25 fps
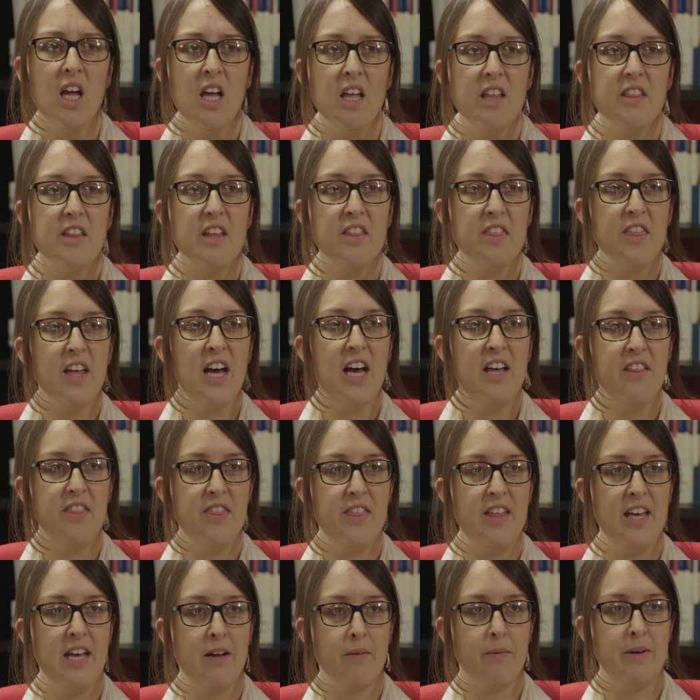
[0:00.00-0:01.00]
The third
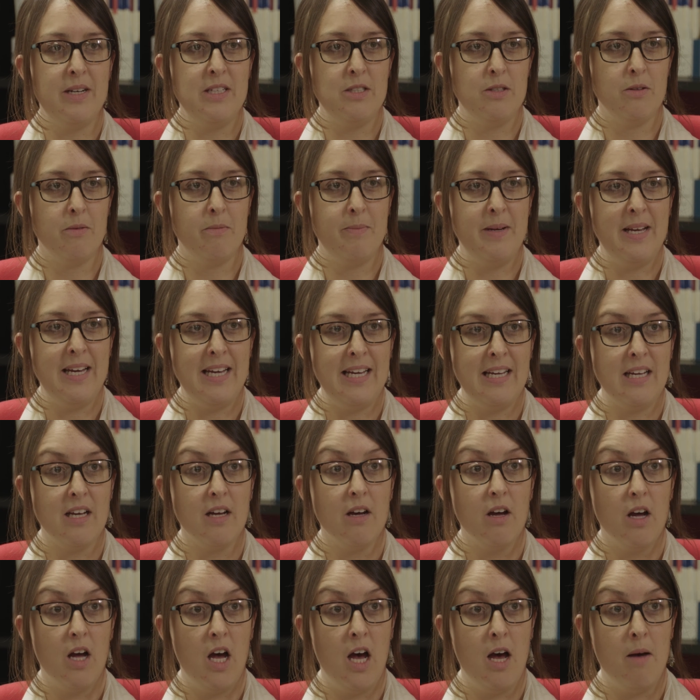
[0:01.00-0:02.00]
thing, which will be
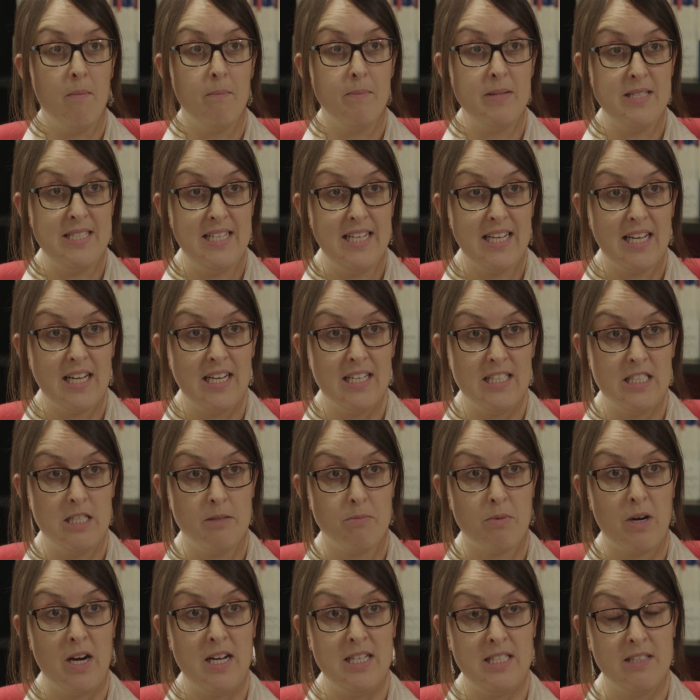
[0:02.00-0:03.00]
particularly
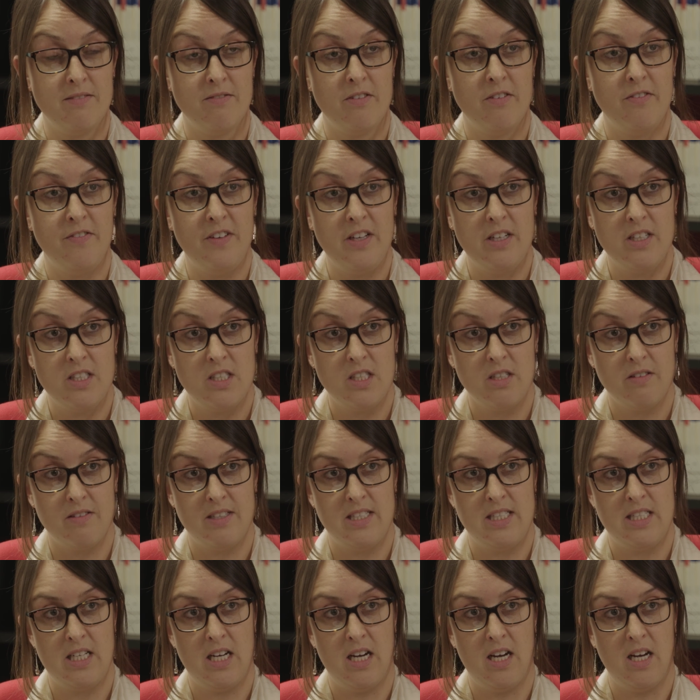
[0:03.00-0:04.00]
surprising for future
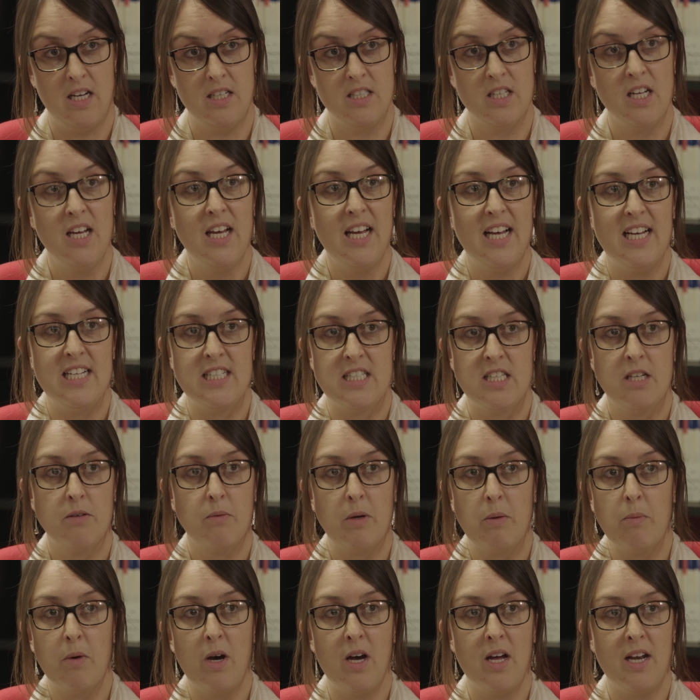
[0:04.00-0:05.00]
research, is that we
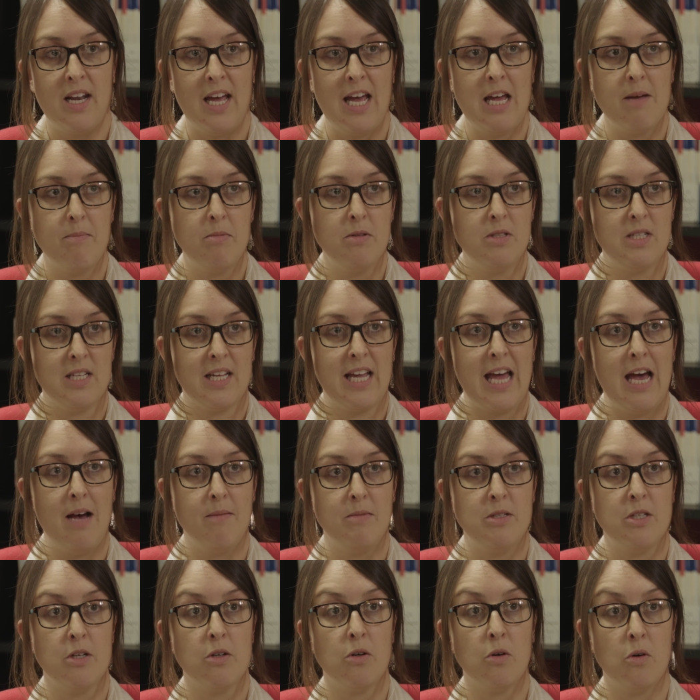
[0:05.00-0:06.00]
weren't able to
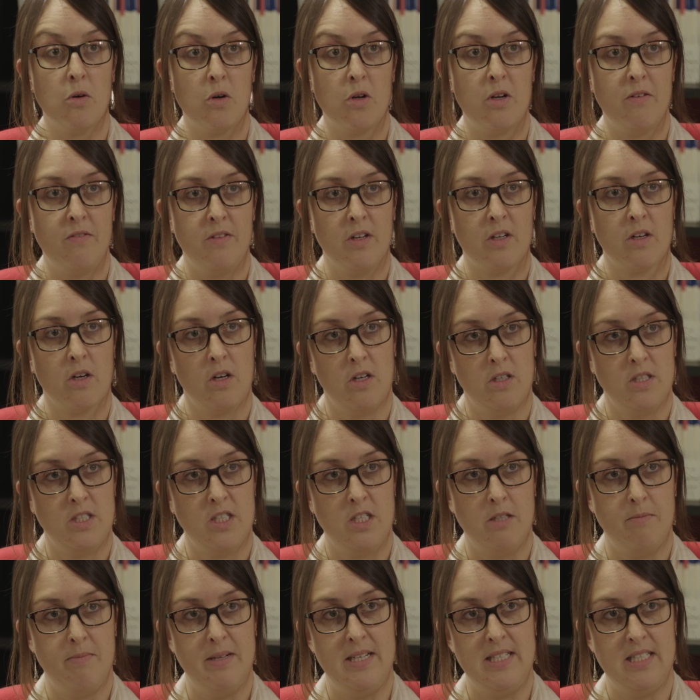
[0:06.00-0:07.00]
capture all of the cost
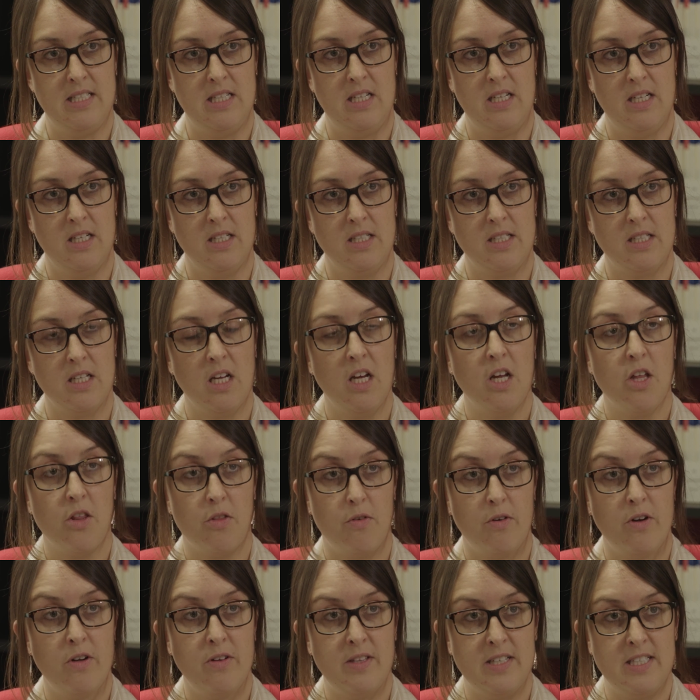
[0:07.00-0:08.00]
to business
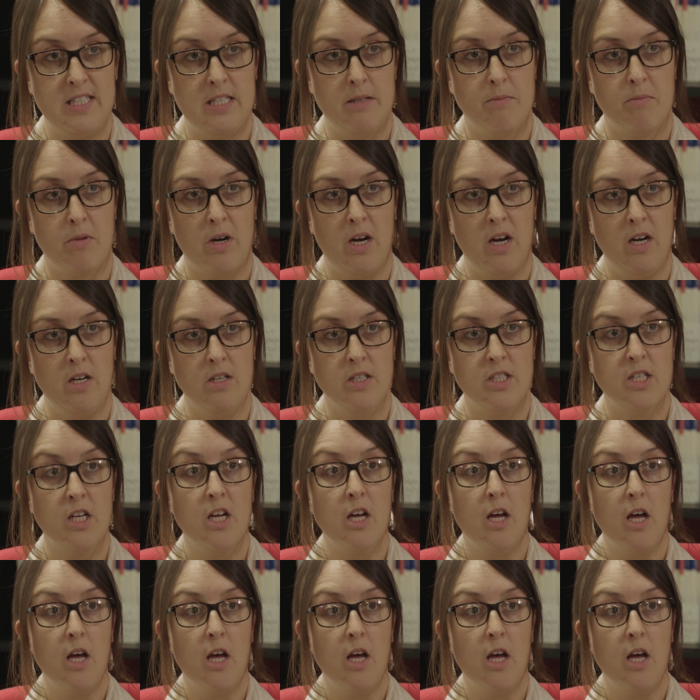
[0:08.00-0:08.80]
through this approach,